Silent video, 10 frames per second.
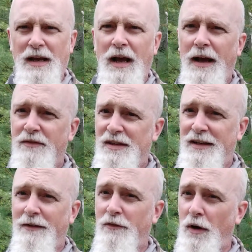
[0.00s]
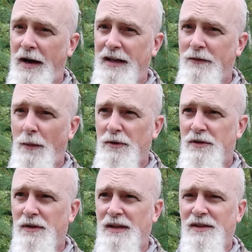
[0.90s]
I've seen a variety of
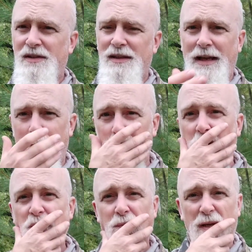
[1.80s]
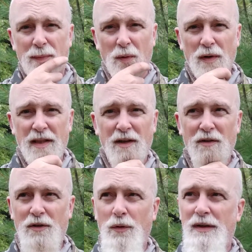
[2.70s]
opportunities, and most people, what they'll
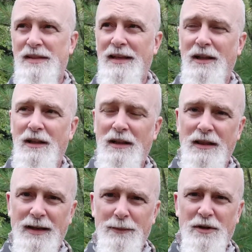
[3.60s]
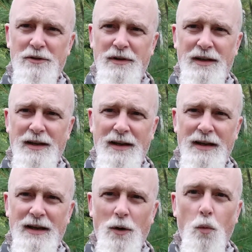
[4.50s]
do is they'll limb the tree
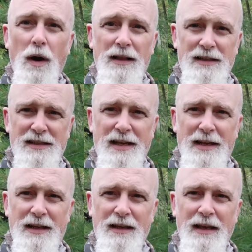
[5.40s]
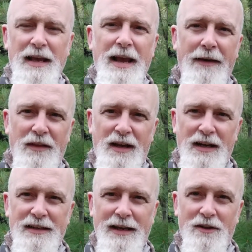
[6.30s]
while it's standing and then
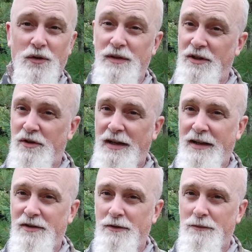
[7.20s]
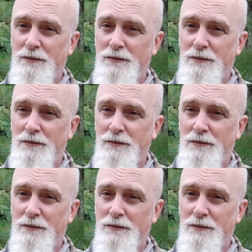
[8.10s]
cut it down so it's easier to get to.